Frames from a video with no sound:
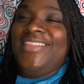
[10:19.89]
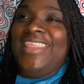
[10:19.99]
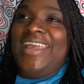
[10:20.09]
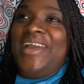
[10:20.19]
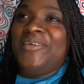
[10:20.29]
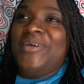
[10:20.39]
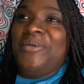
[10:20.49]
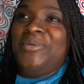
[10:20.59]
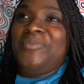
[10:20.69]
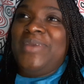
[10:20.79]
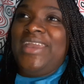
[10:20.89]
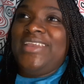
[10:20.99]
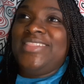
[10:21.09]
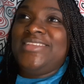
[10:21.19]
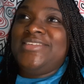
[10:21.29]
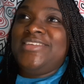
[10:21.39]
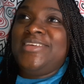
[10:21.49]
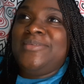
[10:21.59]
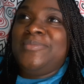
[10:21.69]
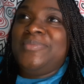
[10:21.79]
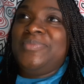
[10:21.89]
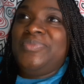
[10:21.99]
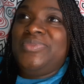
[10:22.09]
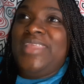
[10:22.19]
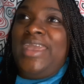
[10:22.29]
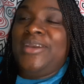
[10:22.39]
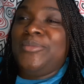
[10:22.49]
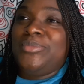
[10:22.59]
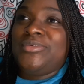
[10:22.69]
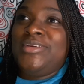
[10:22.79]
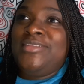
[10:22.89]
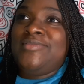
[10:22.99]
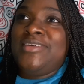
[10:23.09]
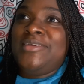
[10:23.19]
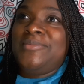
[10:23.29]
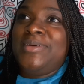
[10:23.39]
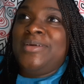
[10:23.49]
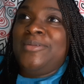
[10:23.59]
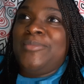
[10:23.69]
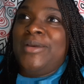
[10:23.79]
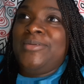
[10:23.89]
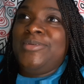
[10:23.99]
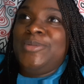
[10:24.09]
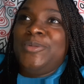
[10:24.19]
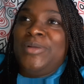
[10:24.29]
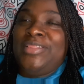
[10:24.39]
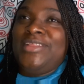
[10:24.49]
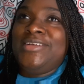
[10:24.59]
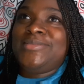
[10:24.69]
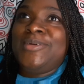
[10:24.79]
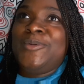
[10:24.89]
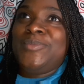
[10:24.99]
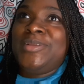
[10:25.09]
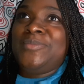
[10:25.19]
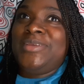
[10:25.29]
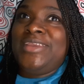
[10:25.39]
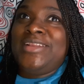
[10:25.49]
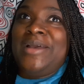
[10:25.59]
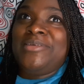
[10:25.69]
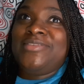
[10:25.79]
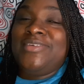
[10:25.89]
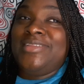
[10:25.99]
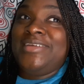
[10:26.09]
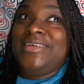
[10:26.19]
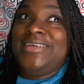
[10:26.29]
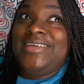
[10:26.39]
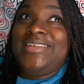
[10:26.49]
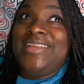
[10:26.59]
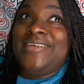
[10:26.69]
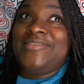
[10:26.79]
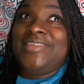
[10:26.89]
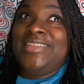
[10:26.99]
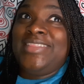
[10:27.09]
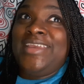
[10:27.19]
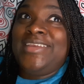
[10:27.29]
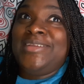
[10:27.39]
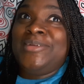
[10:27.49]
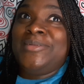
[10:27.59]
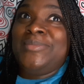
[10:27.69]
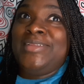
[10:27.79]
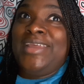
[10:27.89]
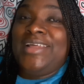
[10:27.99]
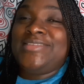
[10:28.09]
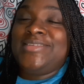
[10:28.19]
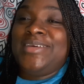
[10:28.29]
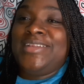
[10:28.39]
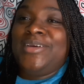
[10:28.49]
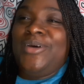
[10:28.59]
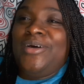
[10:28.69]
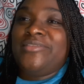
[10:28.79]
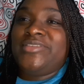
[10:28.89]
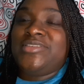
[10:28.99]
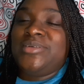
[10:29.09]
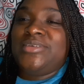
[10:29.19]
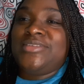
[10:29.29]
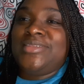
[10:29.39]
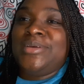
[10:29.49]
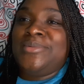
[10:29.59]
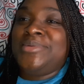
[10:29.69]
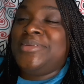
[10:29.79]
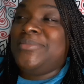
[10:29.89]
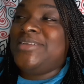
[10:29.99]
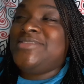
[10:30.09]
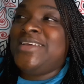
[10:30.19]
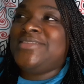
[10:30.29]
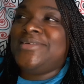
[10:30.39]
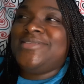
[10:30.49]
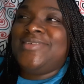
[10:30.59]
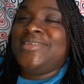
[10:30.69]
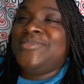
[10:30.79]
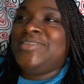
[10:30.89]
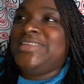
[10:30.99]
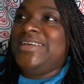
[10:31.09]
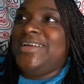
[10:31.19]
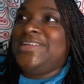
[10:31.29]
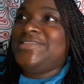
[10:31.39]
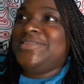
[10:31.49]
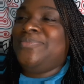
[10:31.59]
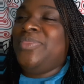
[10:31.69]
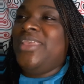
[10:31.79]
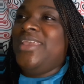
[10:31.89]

Like, I went back in the gym. I could breathe very well. My lungs were open up again. I was feeling good, not feeling like, you know what I mean, like I still had a cough or still had something going on in my chest. I was feeling really awesome.